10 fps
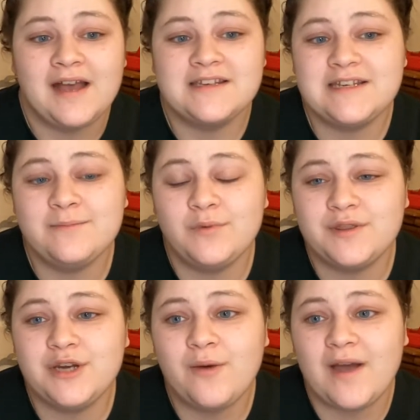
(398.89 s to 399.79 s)
a team
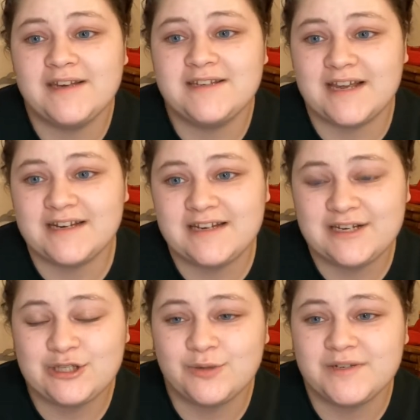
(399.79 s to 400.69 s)
with no identity
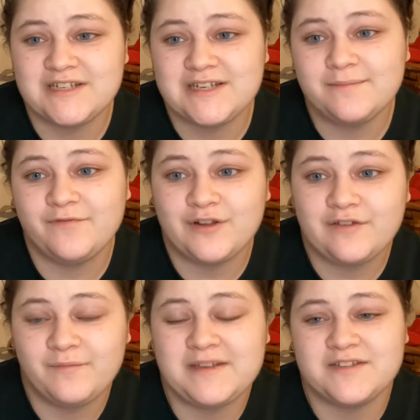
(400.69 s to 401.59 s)
to a team full
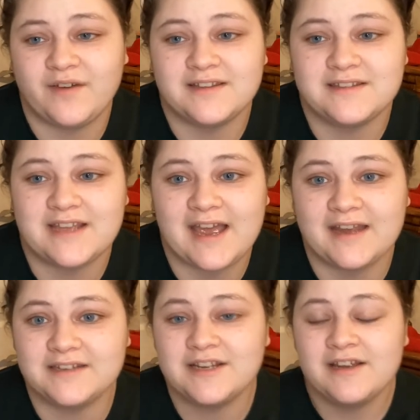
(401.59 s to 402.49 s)
of misfits.
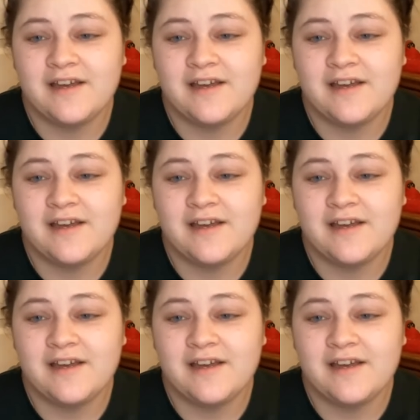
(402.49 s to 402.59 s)
And